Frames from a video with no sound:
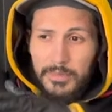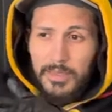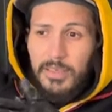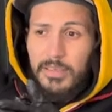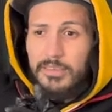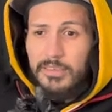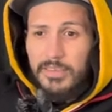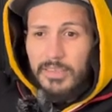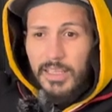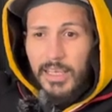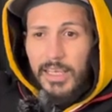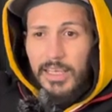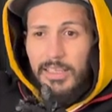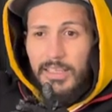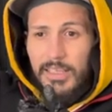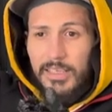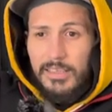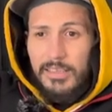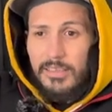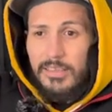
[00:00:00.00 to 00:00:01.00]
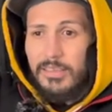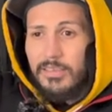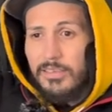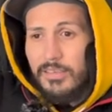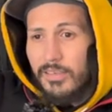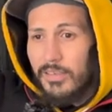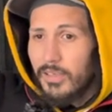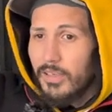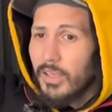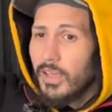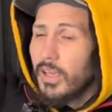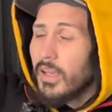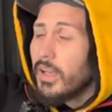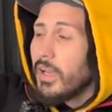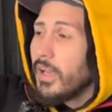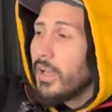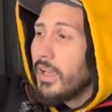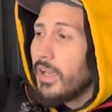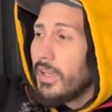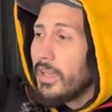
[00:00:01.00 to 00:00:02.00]
a sedan like this.
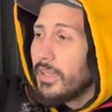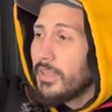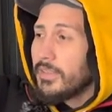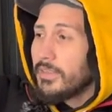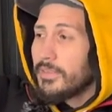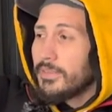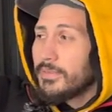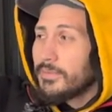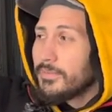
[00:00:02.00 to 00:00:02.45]
And